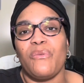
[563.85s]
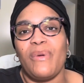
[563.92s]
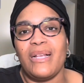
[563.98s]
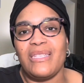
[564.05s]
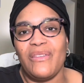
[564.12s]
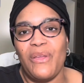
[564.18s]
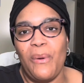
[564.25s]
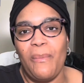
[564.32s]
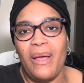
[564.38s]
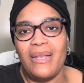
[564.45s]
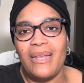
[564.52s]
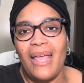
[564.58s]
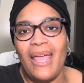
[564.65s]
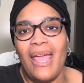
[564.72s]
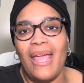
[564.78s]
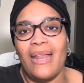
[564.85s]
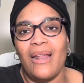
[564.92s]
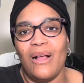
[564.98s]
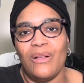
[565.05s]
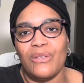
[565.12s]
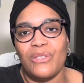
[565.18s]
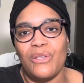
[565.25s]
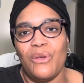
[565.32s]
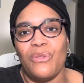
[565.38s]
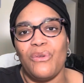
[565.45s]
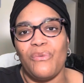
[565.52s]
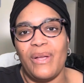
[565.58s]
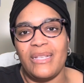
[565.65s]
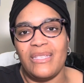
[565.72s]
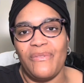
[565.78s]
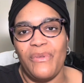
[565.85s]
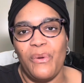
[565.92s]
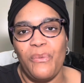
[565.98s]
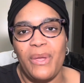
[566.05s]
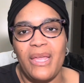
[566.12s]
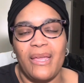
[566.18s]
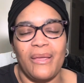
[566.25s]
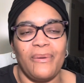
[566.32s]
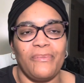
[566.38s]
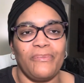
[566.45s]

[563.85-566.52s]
rest of your Monday and also the rest of your week.